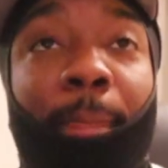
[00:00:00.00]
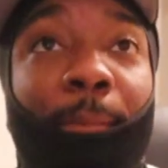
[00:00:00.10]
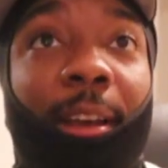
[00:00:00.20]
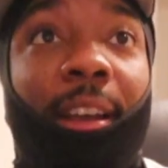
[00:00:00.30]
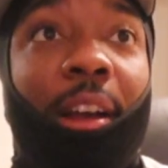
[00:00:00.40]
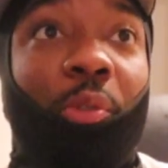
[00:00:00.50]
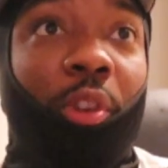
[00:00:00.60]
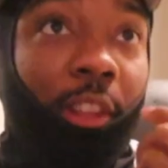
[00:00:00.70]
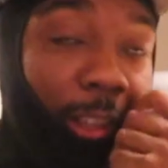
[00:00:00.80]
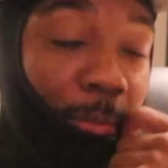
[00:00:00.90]
Like I'd rather
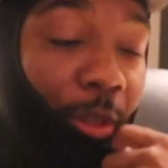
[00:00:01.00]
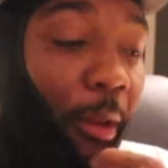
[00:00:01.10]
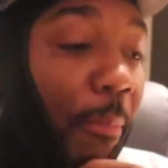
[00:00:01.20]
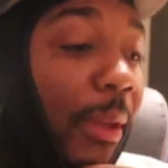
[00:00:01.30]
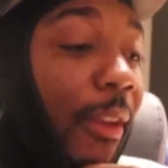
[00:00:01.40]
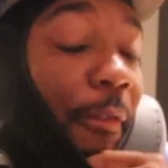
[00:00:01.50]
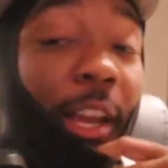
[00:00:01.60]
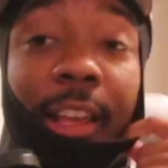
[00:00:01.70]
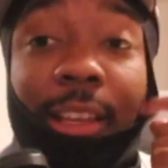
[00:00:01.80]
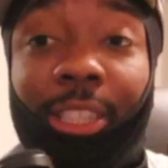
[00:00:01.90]
give me a big fat
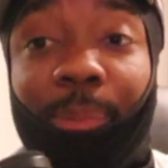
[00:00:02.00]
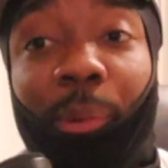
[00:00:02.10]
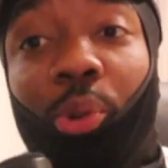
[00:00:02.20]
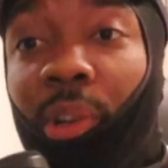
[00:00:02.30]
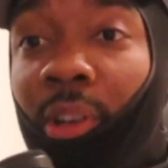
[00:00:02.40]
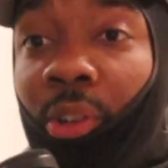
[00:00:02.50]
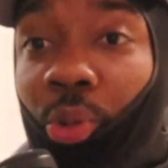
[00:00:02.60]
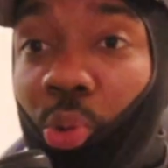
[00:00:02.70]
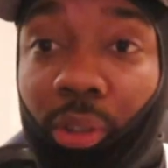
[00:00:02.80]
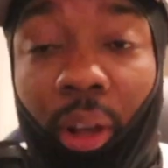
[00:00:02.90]
ass smoker and
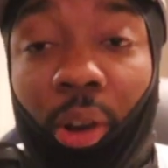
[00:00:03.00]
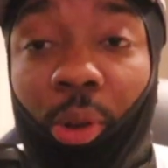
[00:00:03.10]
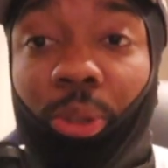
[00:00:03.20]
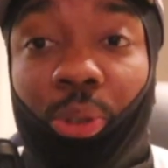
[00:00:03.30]
do it the old school